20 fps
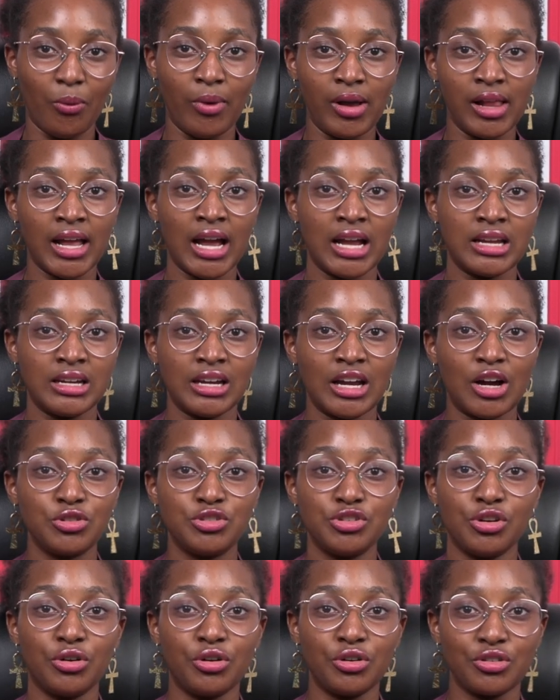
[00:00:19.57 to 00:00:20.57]
while carrying
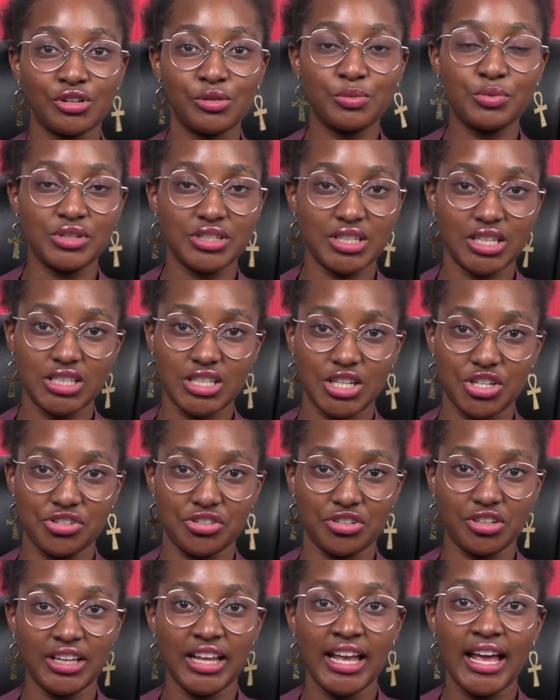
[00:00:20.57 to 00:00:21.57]
out your oral
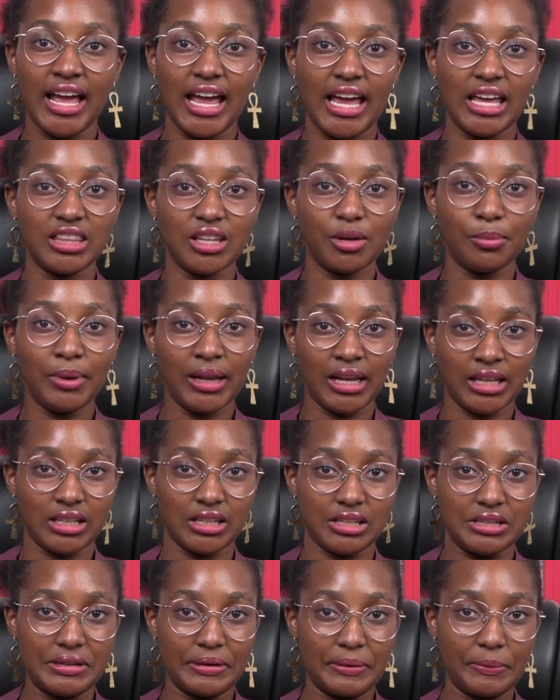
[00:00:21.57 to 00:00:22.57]
presentation in the
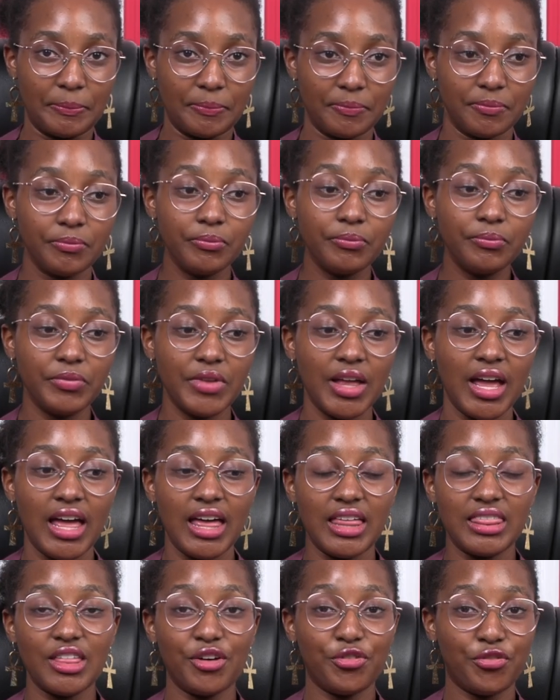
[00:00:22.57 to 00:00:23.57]
plenary.
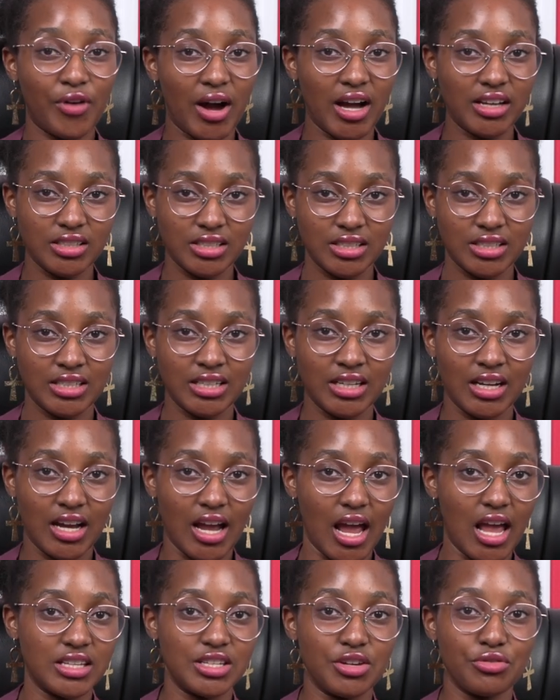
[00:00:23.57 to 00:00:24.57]
The first
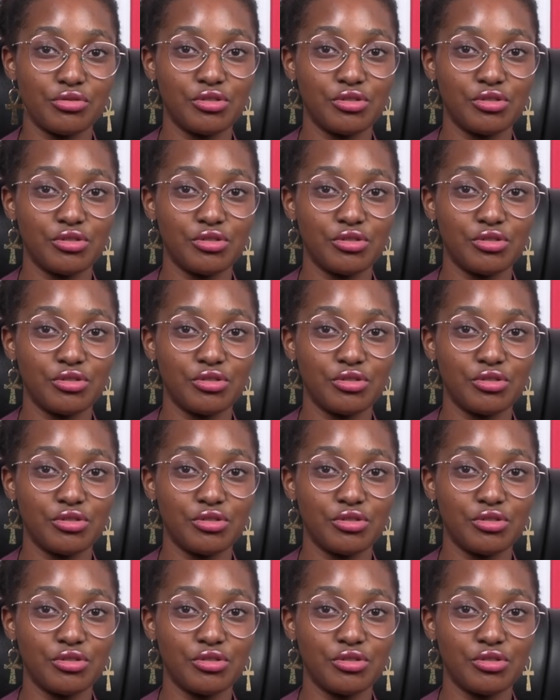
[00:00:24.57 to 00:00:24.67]
is the